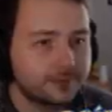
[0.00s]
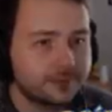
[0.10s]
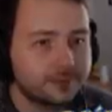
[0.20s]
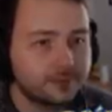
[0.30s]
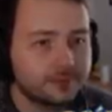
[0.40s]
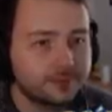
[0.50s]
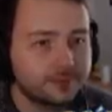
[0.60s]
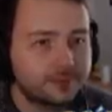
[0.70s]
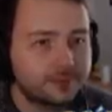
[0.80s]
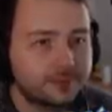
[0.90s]

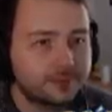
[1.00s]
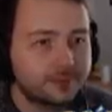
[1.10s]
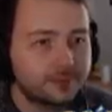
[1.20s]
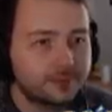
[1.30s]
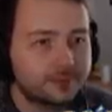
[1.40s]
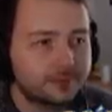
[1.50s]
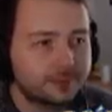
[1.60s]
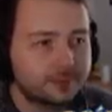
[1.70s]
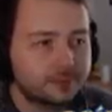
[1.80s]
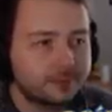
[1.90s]

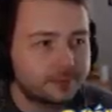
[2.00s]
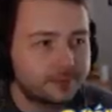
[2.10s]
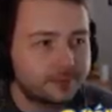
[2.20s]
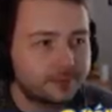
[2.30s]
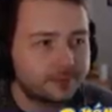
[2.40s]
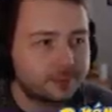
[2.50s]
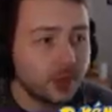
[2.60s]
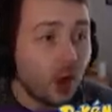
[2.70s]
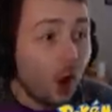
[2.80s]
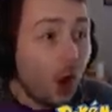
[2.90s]

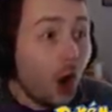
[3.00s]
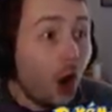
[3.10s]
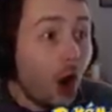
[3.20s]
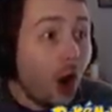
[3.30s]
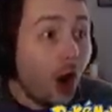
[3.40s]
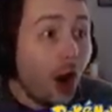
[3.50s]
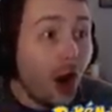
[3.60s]
No one is speaking in this clip.